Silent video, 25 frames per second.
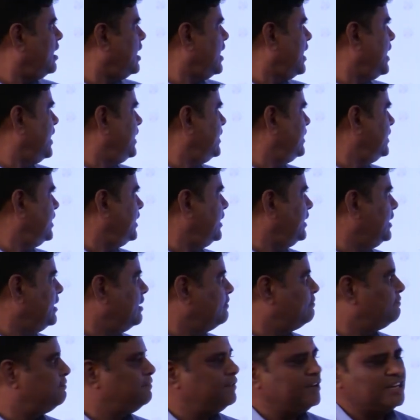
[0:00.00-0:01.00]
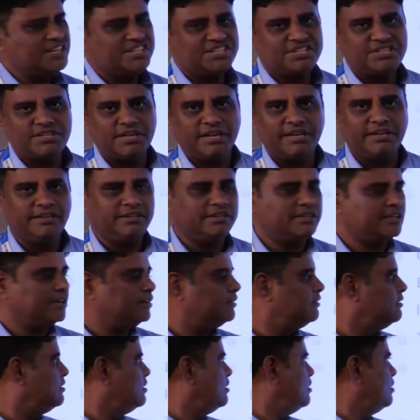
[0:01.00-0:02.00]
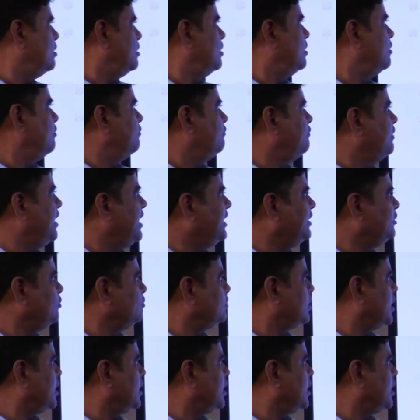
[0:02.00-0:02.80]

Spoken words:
and efficient way to